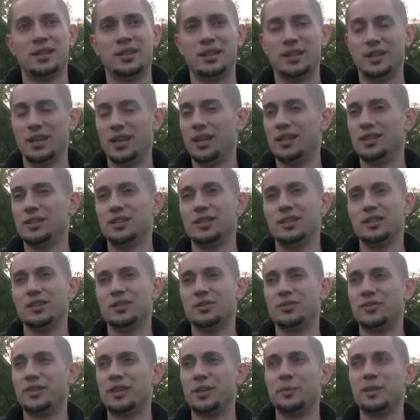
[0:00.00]
again,
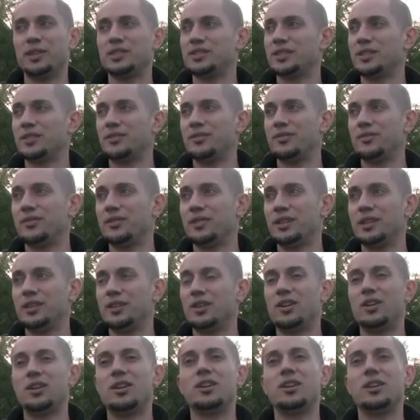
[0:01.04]
find myself in
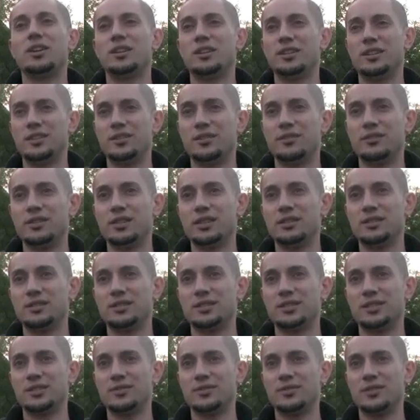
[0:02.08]
awe of
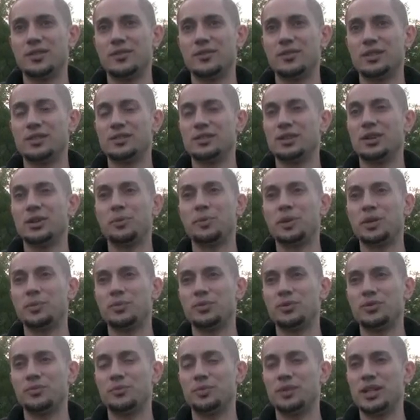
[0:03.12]
these young
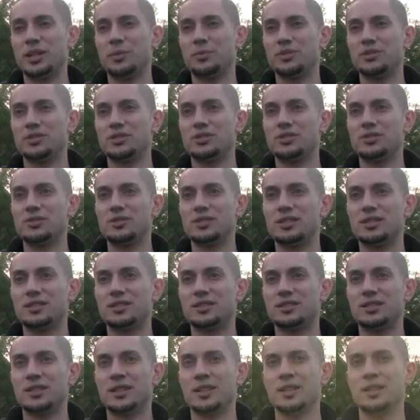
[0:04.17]
people who've been able to do
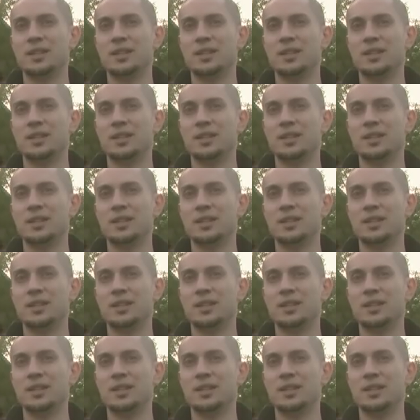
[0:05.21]
this.